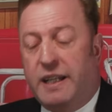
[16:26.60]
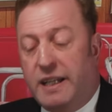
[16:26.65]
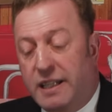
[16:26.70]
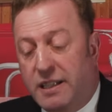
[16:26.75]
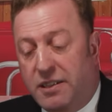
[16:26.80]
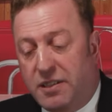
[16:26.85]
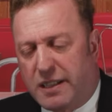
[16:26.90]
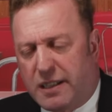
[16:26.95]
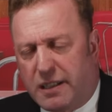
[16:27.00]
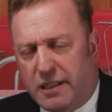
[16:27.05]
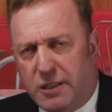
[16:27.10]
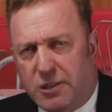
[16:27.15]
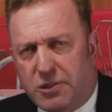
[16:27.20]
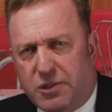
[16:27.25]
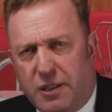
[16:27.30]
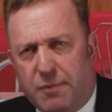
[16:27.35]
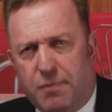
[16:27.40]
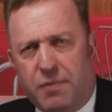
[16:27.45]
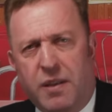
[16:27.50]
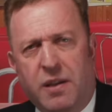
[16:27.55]
He
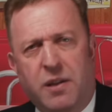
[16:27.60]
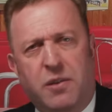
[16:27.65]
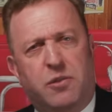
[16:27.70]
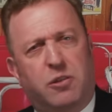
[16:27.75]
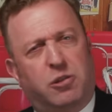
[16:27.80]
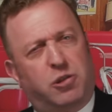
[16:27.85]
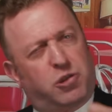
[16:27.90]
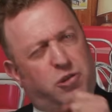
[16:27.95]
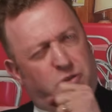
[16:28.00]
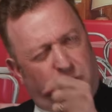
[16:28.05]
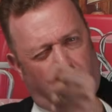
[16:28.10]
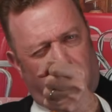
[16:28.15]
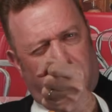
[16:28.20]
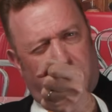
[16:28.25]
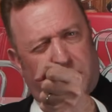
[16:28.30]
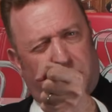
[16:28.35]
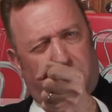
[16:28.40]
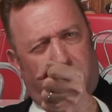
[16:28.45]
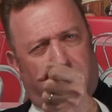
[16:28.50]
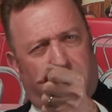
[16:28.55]
declares it the
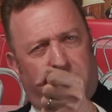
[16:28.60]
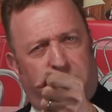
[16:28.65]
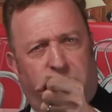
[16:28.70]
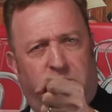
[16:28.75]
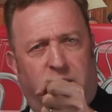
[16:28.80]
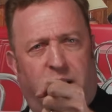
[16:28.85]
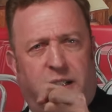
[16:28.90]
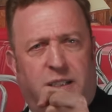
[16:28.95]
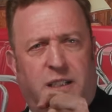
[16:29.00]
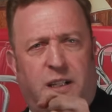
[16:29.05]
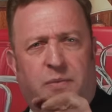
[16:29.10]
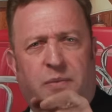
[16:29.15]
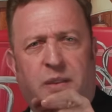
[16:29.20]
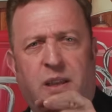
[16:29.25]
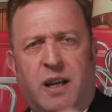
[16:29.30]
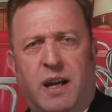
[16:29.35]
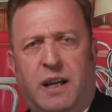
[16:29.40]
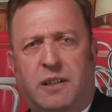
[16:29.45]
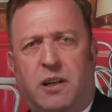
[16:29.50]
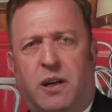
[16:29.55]
Stalingrad of China
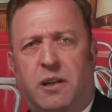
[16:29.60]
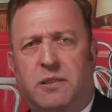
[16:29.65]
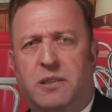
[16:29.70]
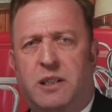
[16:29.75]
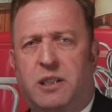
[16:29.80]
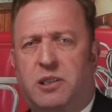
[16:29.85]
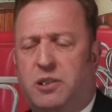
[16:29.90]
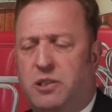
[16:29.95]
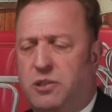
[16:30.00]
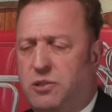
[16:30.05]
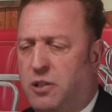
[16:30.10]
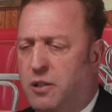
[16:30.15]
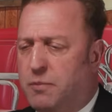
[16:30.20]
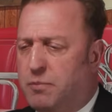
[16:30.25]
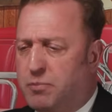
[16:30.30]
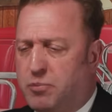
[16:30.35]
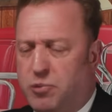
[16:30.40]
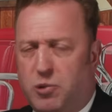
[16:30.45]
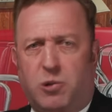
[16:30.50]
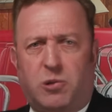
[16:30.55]
and unleashes
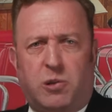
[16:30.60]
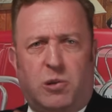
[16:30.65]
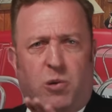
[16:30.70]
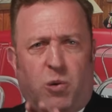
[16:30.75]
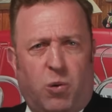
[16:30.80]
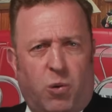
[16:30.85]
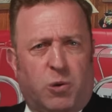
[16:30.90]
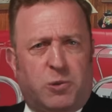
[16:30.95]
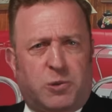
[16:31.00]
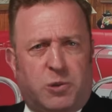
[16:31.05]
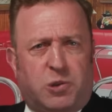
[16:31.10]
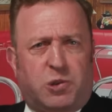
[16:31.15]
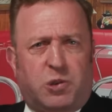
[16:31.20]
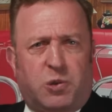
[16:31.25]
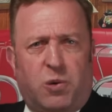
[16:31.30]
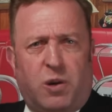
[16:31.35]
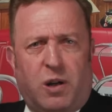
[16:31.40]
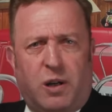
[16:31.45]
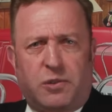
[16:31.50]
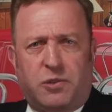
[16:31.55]
brutal order
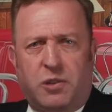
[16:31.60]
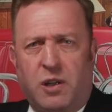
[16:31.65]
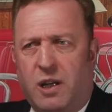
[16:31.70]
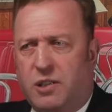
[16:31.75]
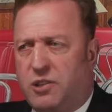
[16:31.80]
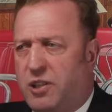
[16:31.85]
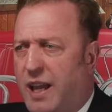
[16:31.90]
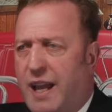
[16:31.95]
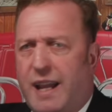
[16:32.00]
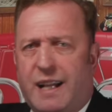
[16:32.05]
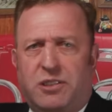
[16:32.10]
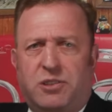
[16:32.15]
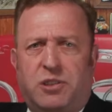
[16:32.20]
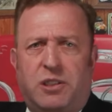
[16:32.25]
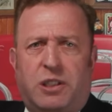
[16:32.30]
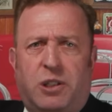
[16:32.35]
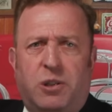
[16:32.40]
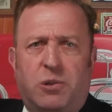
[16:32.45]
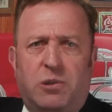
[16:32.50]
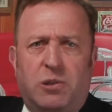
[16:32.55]
squads to
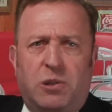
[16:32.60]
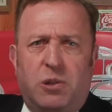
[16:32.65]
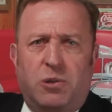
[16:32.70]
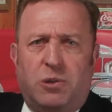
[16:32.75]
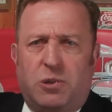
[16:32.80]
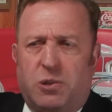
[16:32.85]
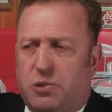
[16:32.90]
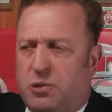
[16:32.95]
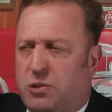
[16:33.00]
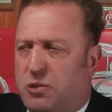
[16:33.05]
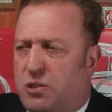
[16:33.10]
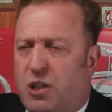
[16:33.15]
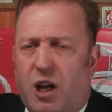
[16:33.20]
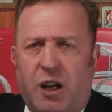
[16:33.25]
execute looters,